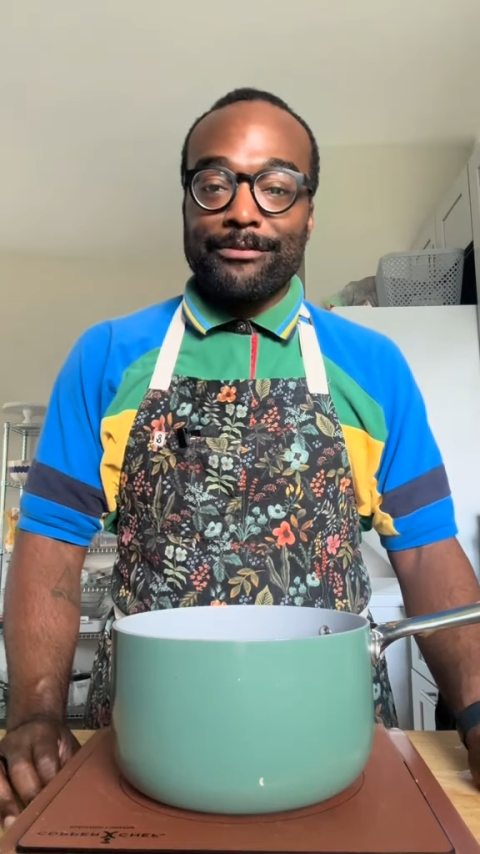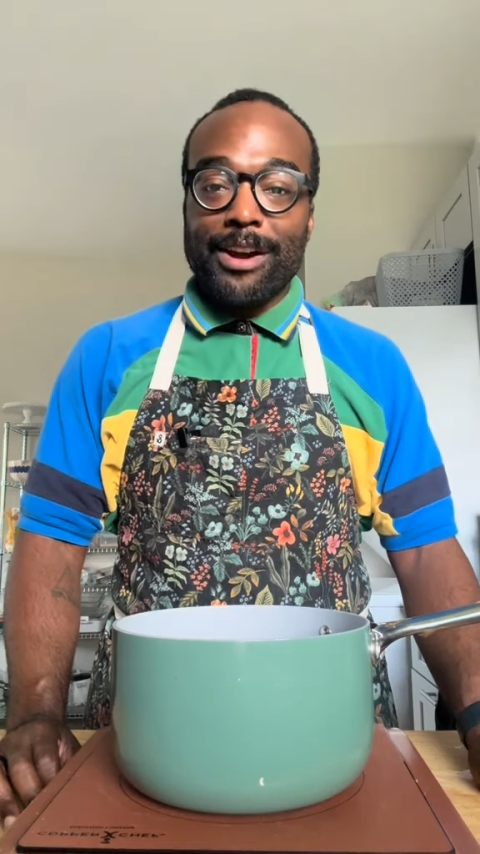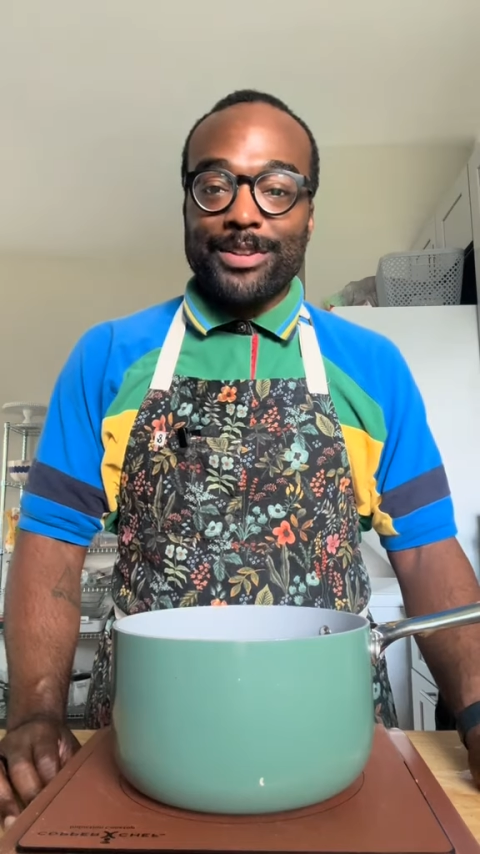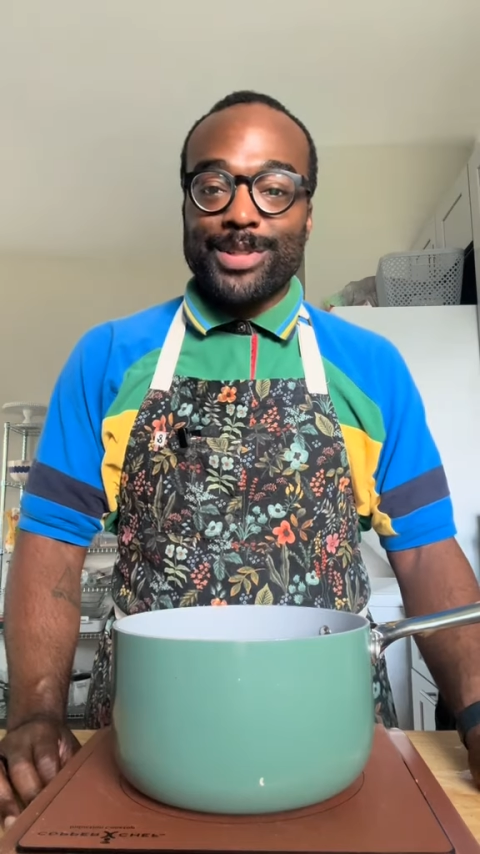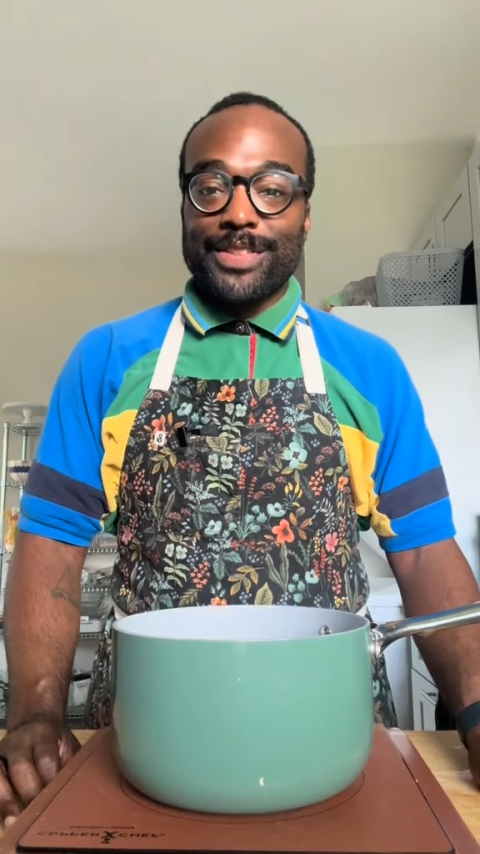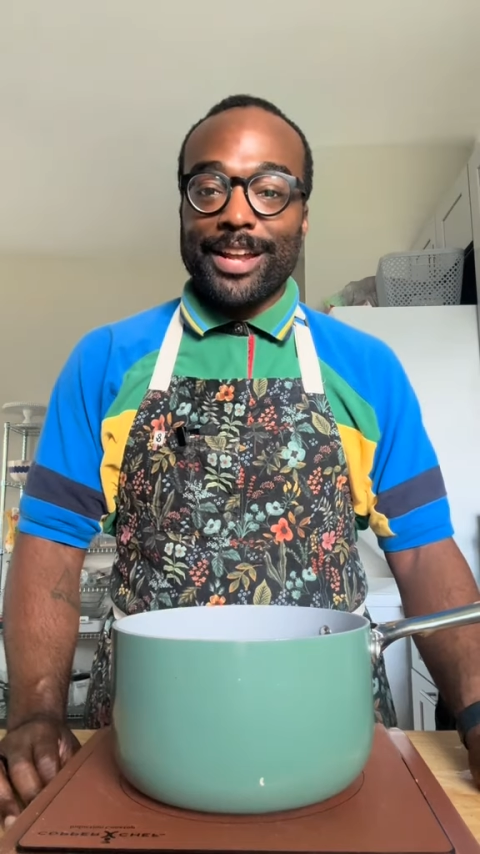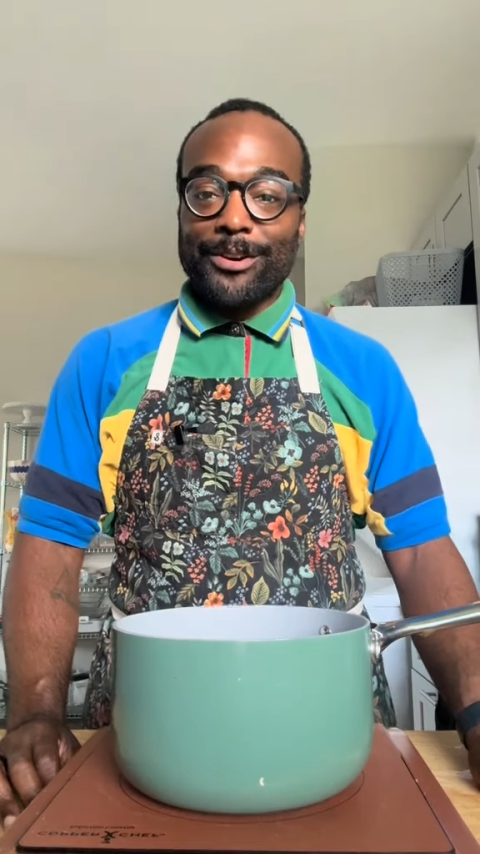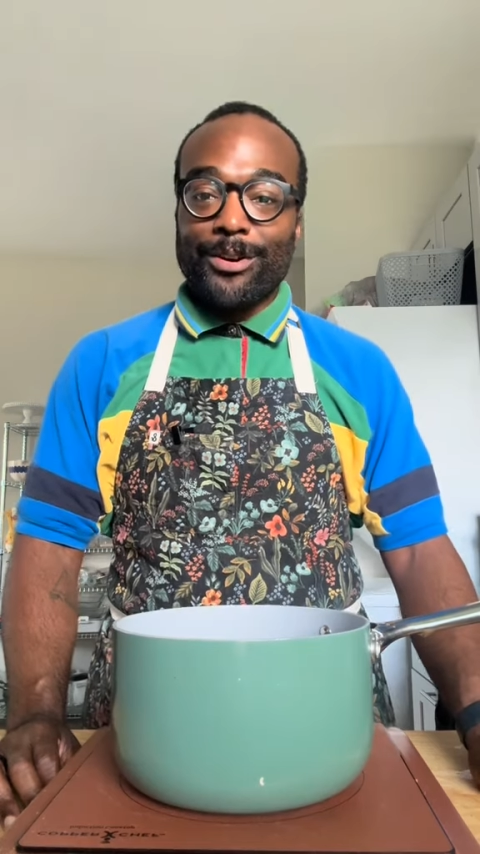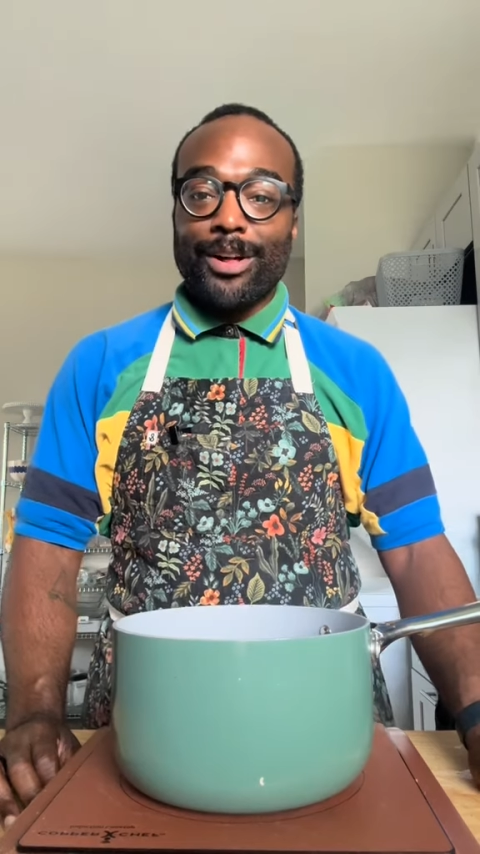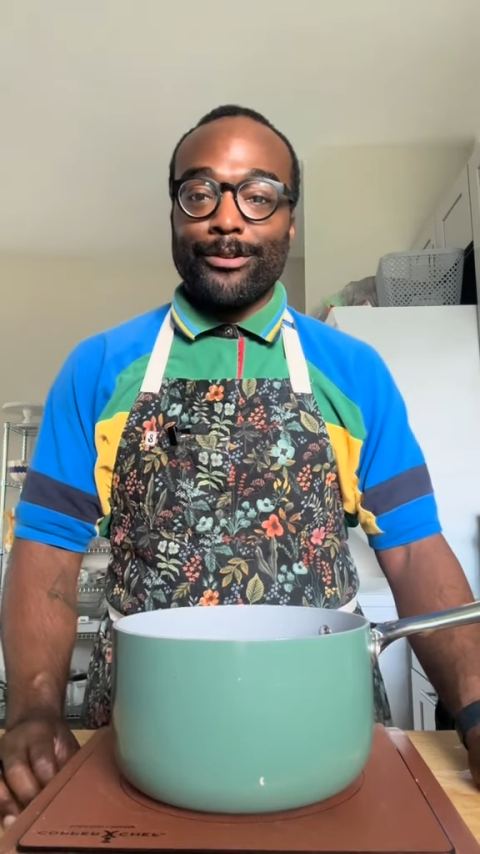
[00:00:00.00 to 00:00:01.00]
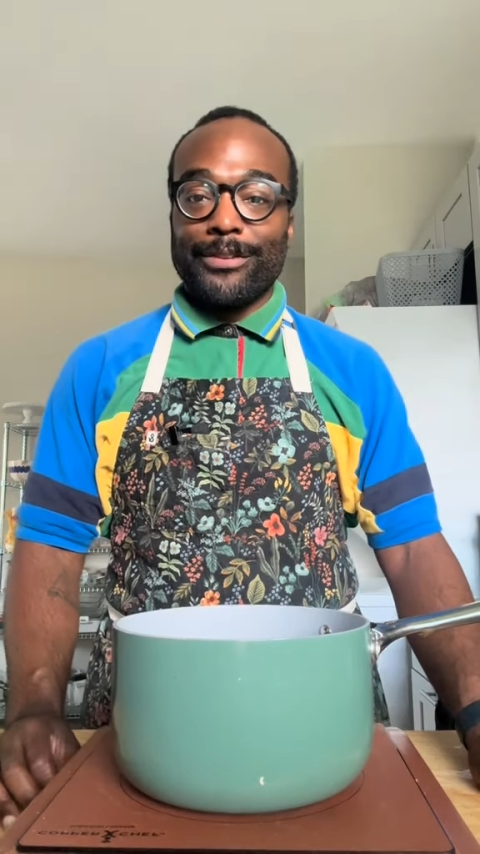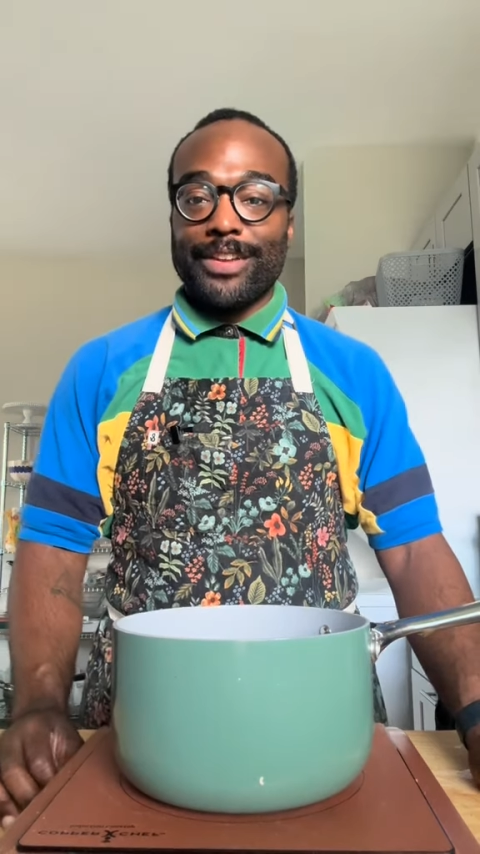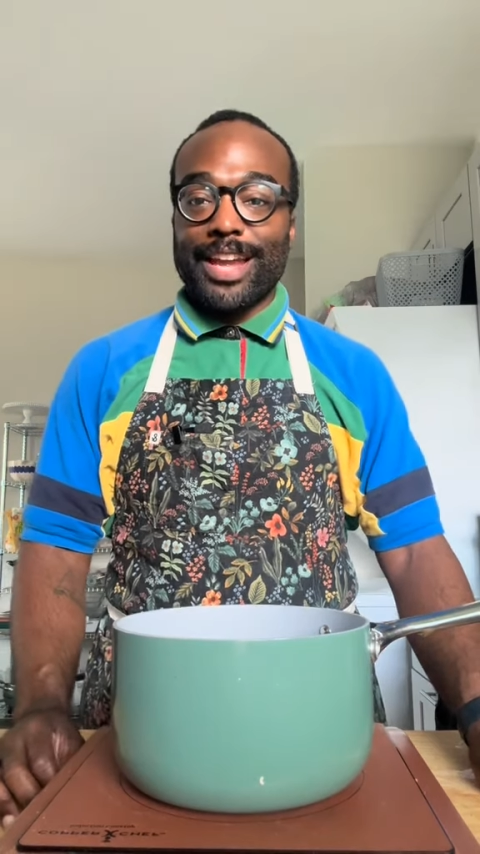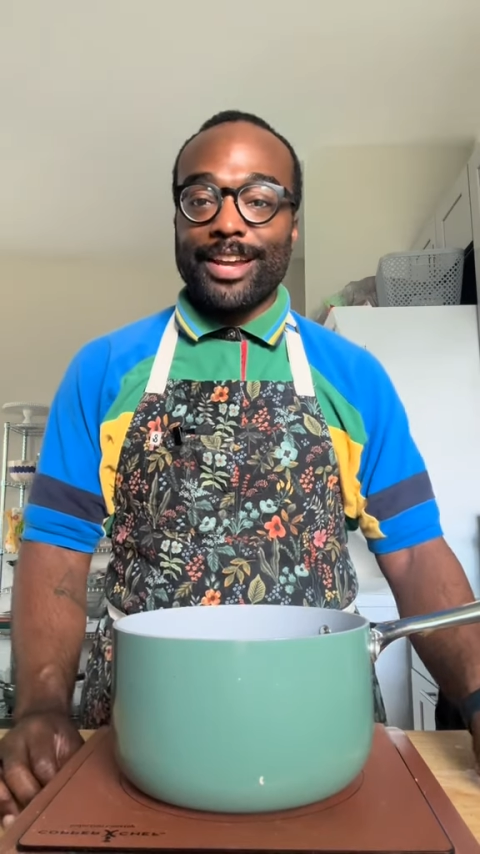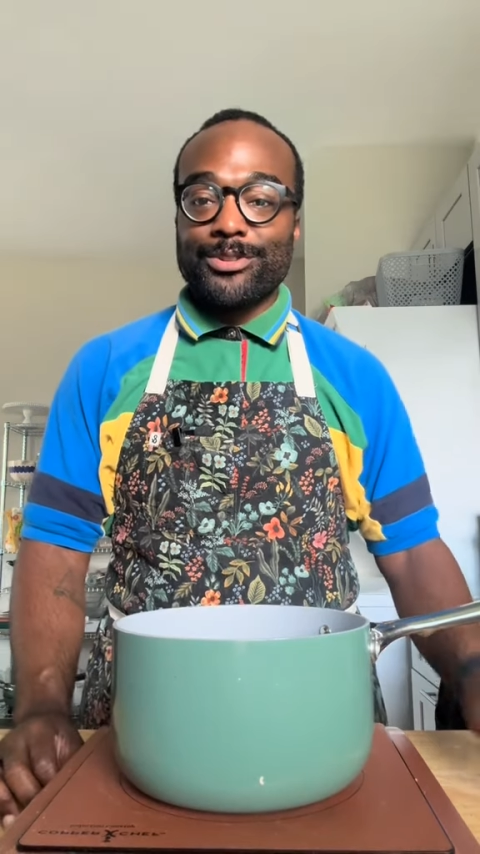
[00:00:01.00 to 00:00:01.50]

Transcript: frosting that'll go all over the cake.